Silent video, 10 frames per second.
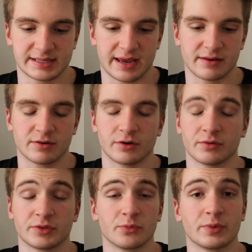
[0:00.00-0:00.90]
said,
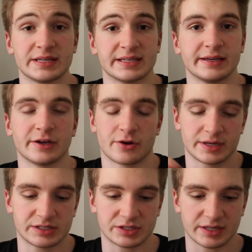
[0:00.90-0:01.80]
or the reason, you know,
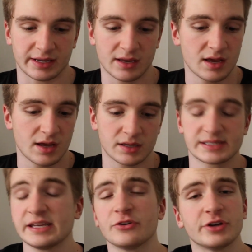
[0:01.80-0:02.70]
is just like
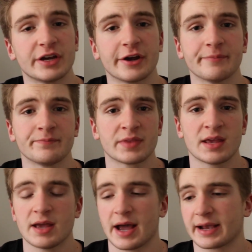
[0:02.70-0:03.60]
senior year,
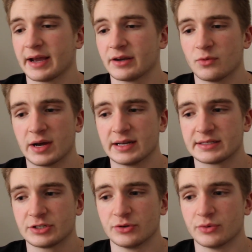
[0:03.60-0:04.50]
I kind of
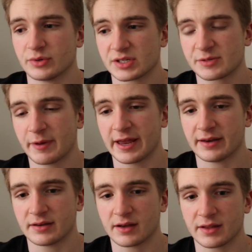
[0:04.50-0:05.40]
wanted to
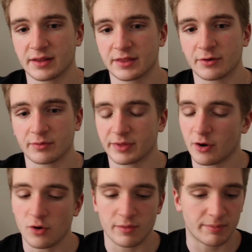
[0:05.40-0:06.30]
spend the
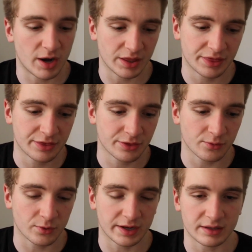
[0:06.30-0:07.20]
whole month
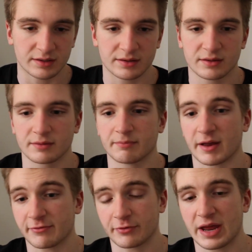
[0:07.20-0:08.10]
with
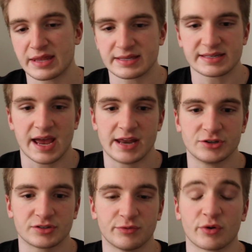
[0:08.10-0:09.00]
my friends
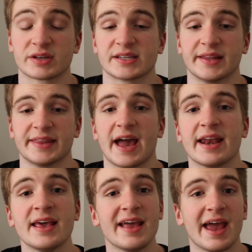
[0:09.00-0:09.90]
and just focus on
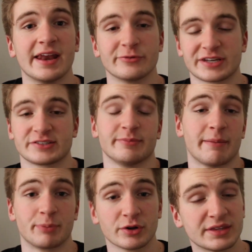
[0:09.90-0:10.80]
that. And it was actually
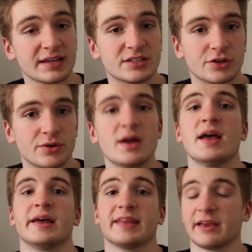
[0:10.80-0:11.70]
my birthday too.
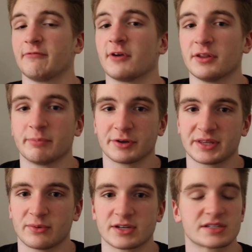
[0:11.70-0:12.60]
Thank you for all the
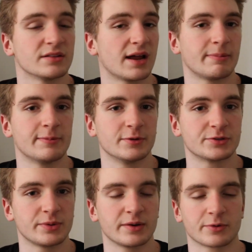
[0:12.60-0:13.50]
birthday wishes. A lot of people
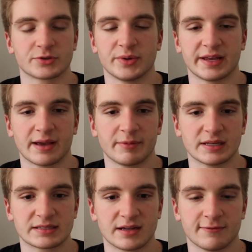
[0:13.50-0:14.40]
were tweeting at me
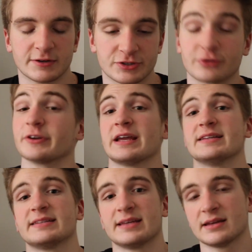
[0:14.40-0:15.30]
and stuff. I just turned
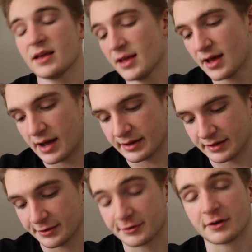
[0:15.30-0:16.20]
18 on
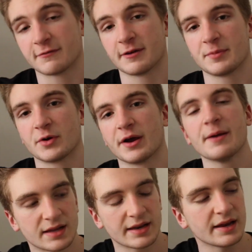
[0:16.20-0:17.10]
the 3rd of February.
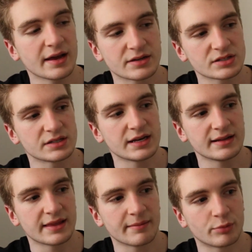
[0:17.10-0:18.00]
And yeah, I just
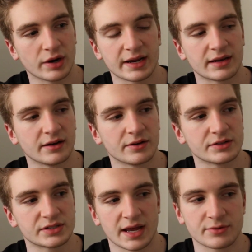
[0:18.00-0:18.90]
needed that break. You know,
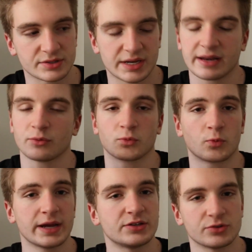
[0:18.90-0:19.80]
I was getting
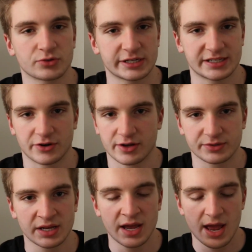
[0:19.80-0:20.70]
way too stressed out.
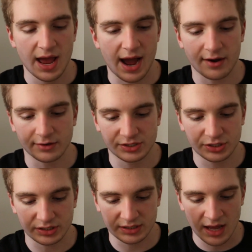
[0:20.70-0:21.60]
I was
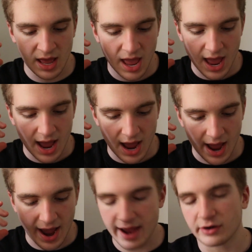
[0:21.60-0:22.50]
just,
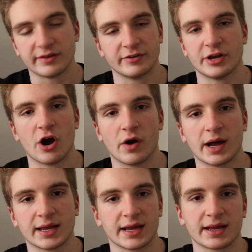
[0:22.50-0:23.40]
I don't even know.
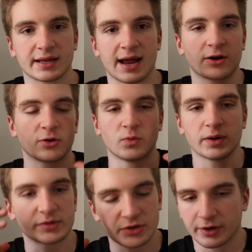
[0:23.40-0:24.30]
I don't know
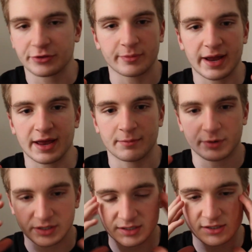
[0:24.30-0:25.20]
what was going through my head,
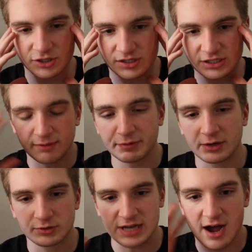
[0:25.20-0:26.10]
but just
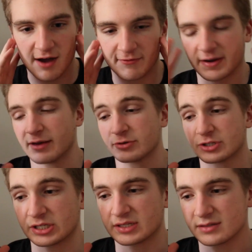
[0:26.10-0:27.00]
something was off, and I
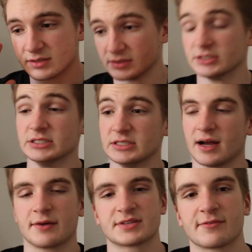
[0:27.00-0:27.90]
just,
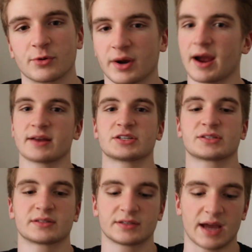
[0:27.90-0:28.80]
I was everywhere. I
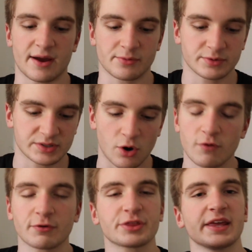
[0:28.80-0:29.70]
was
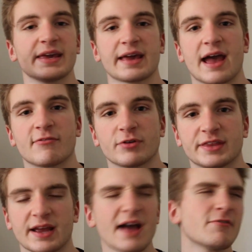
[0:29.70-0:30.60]
overthinking
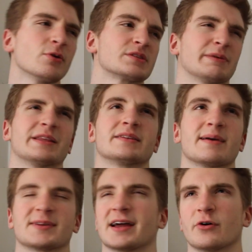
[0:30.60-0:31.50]
everything. I've always been the
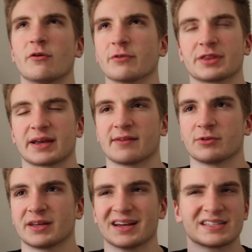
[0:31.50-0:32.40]
type of guy to overthink
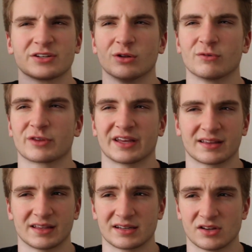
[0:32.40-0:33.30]
everything. I still
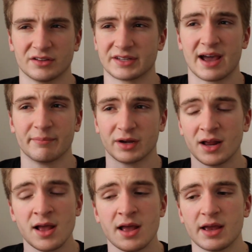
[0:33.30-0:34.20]
overthink things all the time,
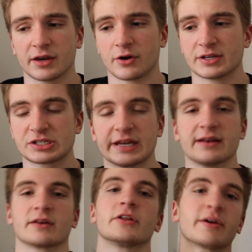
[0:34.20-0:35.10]
but you know, I just
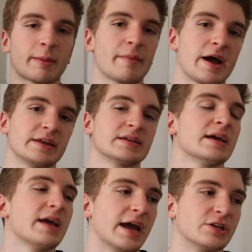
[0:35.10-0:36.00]
needed to clear my mind
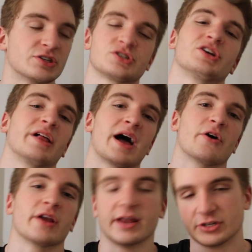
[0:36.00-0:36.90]
and just chill
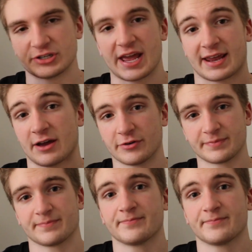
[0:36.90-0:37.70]
out and just hang out.